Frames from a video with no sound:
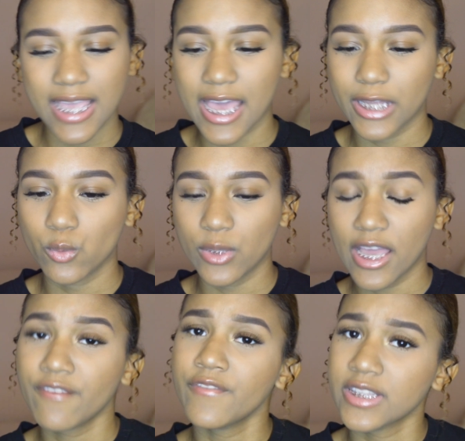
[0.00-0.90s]
and we
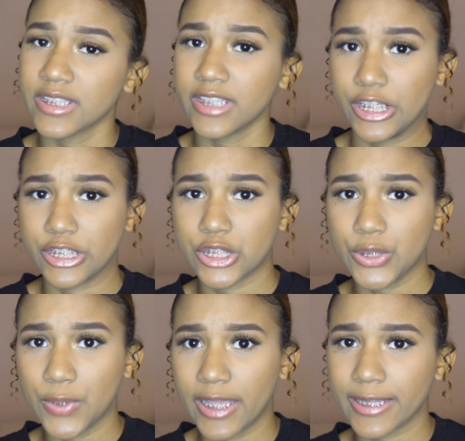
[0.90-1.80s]
have fun here,
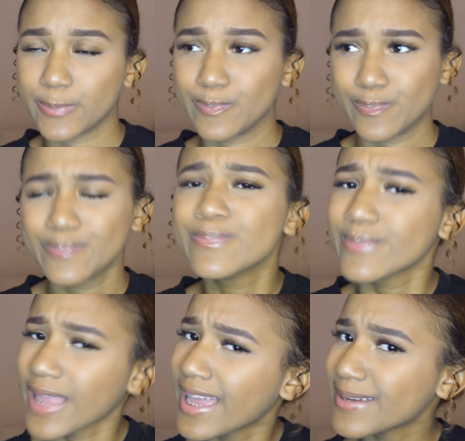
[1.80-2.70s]
so like,
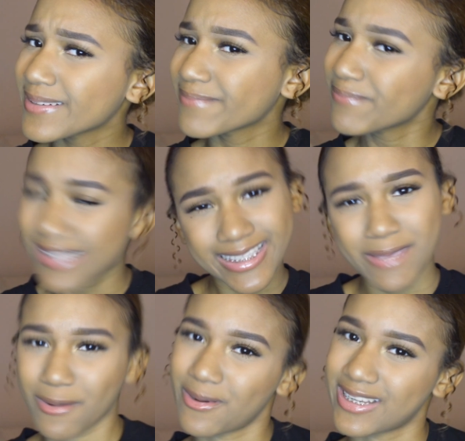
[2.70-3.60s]
please
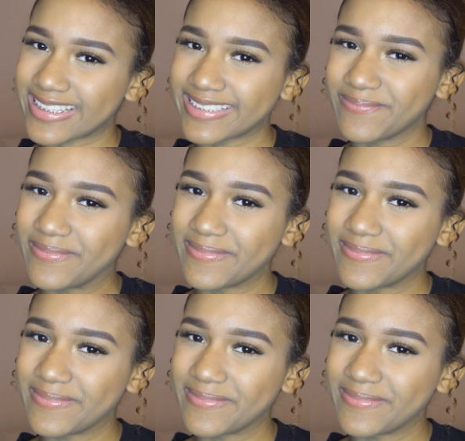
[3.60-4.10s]
keep on watching.